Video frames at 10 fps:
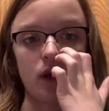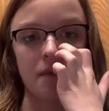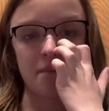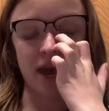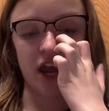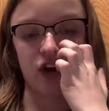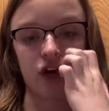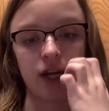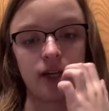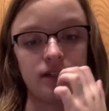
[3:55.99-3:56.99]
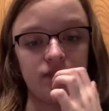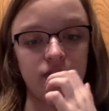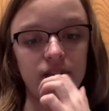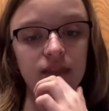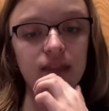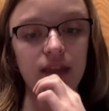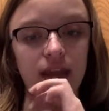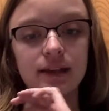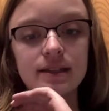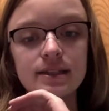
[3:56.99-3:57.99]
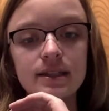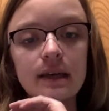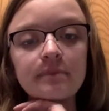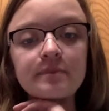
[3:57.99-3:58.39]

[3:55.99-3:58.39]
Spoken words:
comparing different things.